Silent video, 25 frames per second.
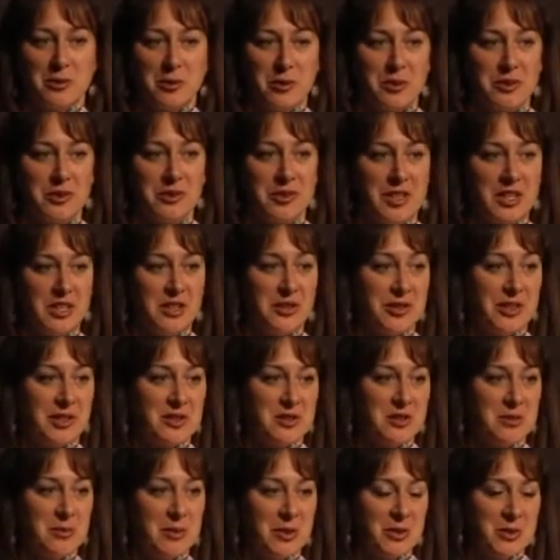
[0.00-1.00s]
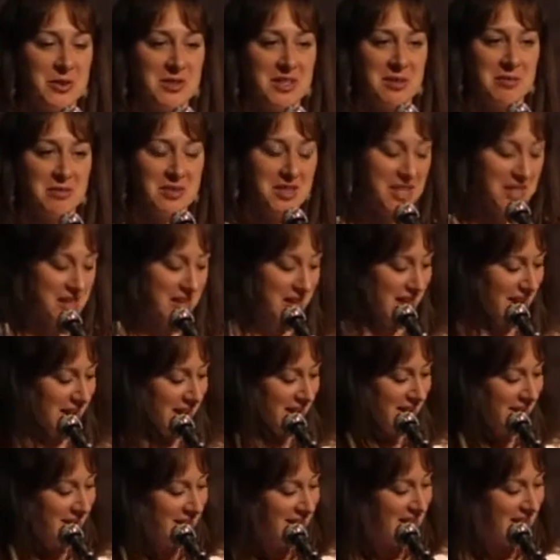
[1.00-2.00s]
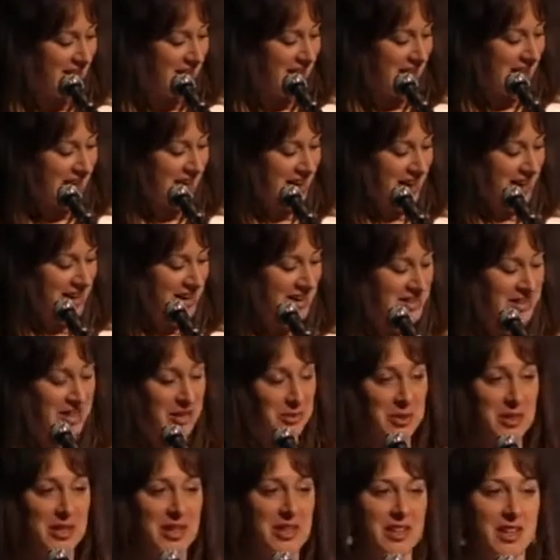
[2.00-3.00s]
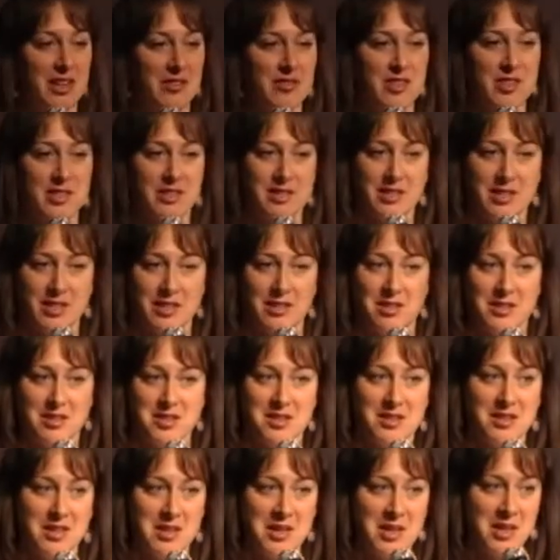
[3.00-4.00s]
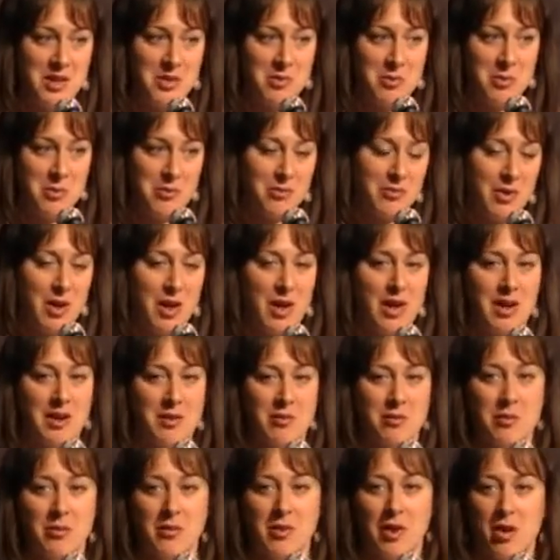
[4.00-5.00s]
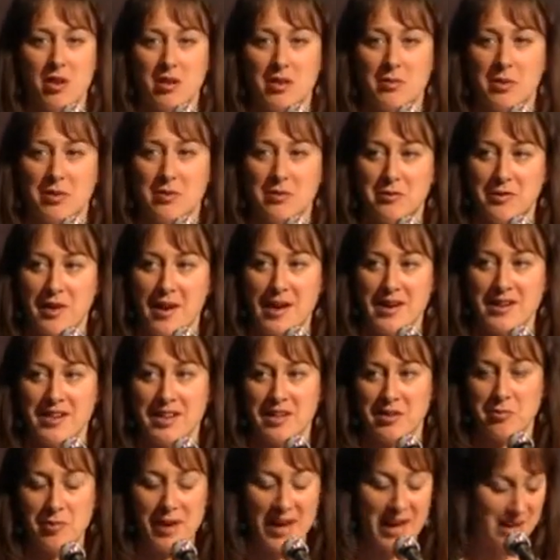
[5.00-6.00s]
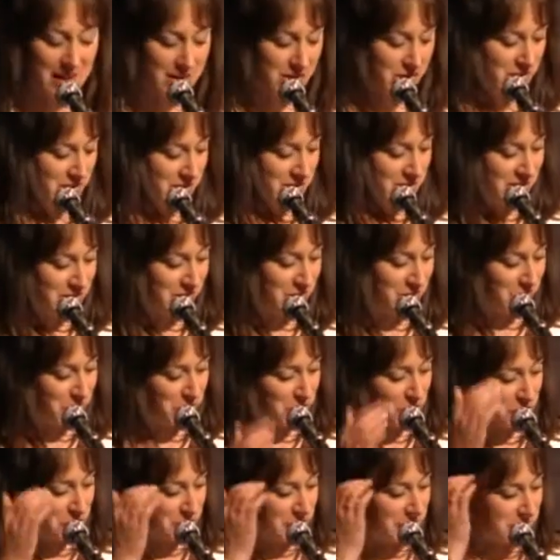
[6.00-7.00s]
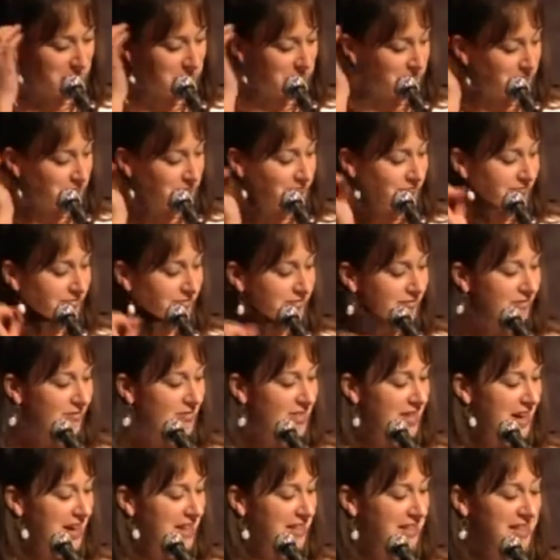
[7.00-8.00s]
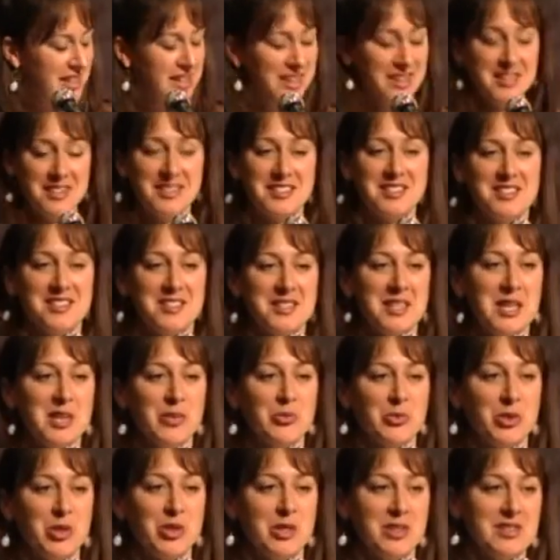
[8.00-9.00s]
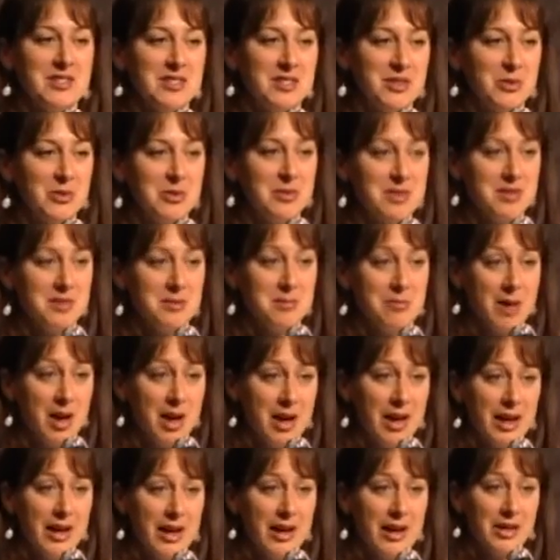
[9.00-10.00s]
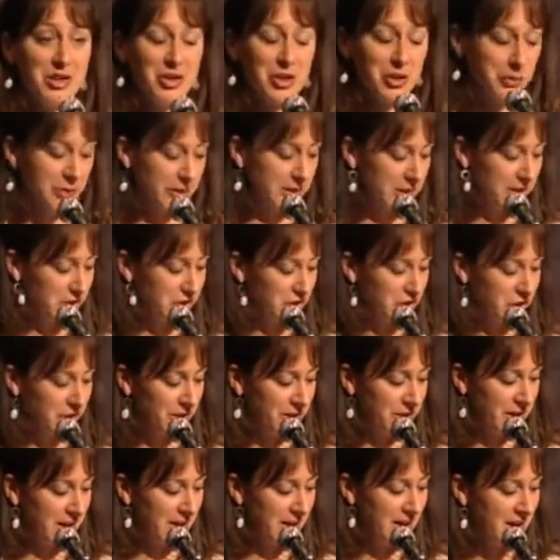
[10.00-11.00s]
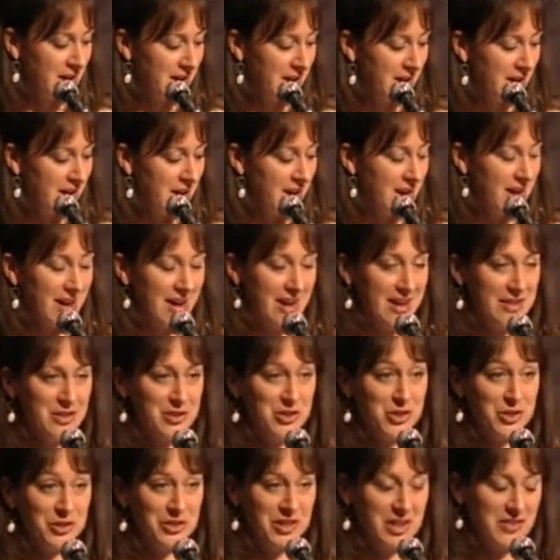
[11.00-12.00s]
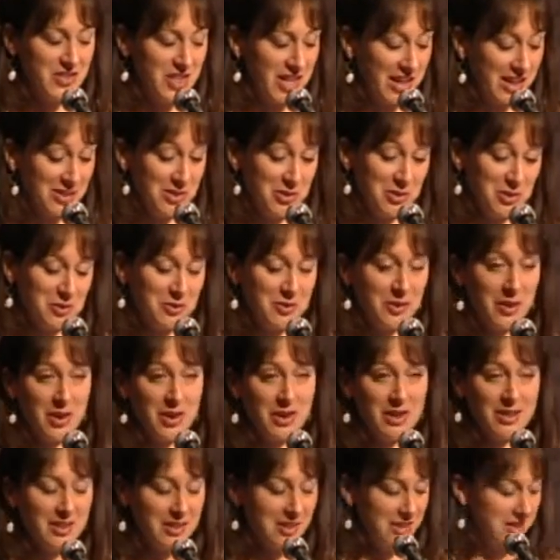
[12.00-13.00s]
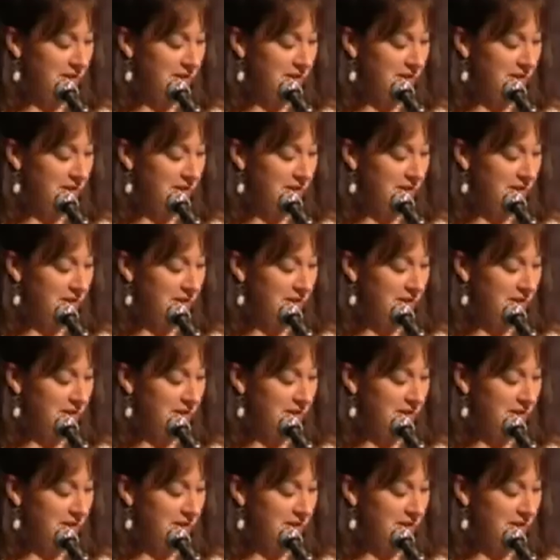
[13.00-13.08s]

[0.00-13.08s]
Rotary Career Symposium today. And I really love this year's theme, um, all about finding passion in your career. I think this theme really suits my career journey and the journey I've taken so far.